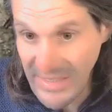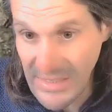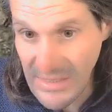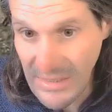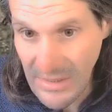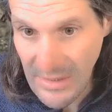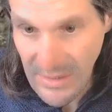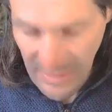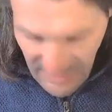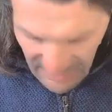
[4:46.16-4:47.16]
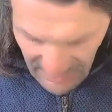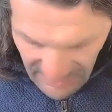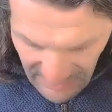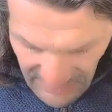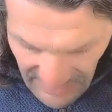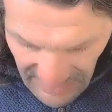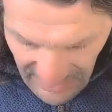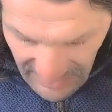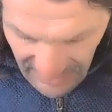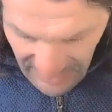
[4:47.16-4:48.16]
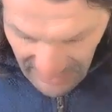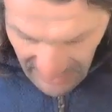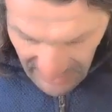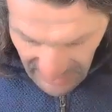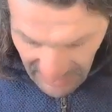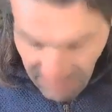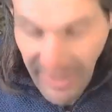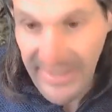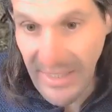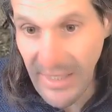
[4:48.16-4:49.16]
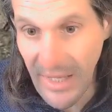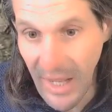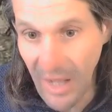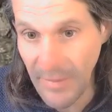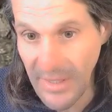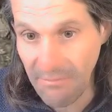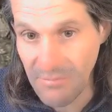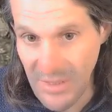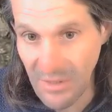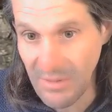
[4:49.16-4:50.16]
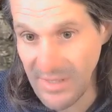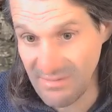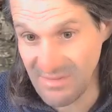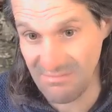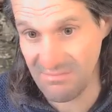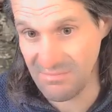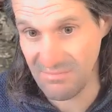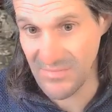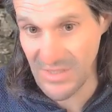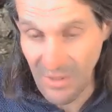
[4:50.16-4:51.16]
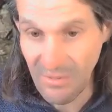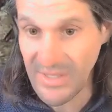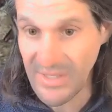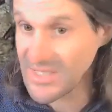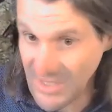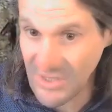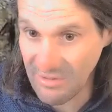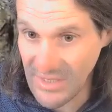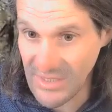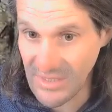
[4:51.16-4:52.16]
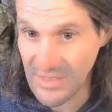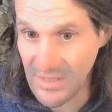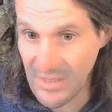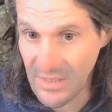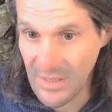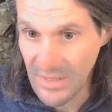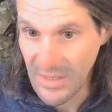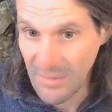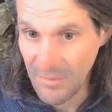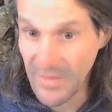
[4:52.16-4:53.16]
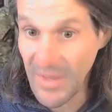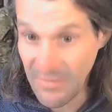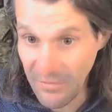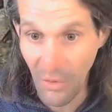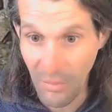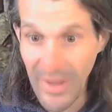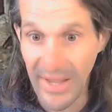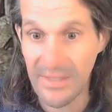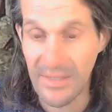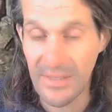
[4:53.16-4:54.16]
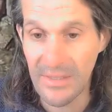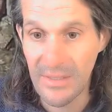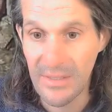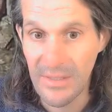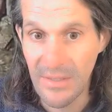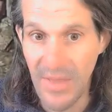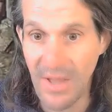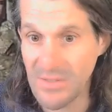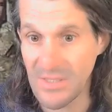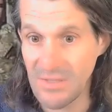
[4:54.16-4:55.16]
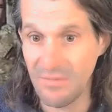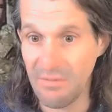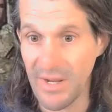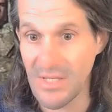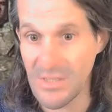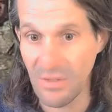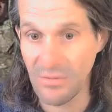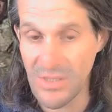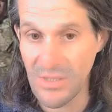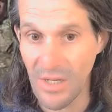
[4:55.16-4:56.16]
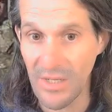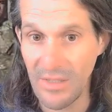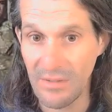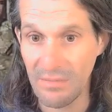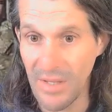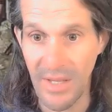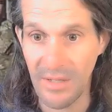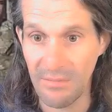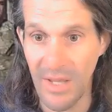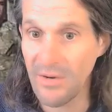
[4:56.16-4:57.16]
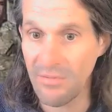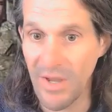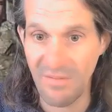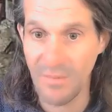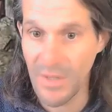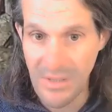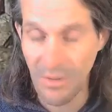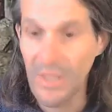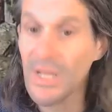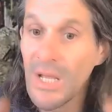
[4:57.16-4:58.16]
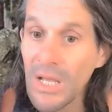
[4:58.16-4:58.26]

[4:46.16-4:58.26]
weeks, the Iraqi army slowly, slowly disintegrated but they fought back. Thousands of Iraqi soldiers died, air, aircraftmen, and so on.